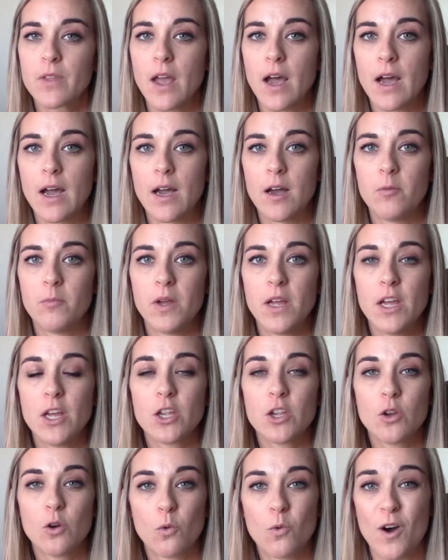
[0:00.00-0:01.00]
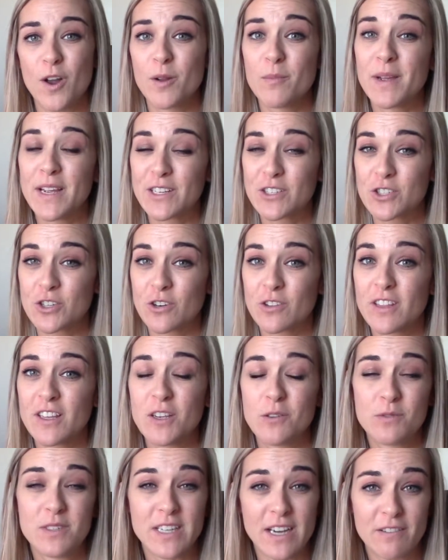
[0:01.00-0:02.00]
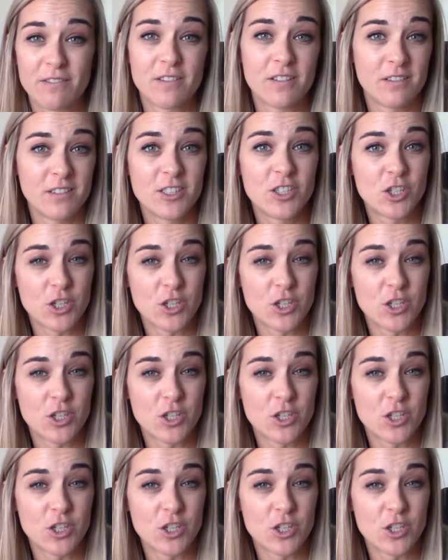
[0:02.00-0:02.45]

Um, you'll wanna make sure that you definitely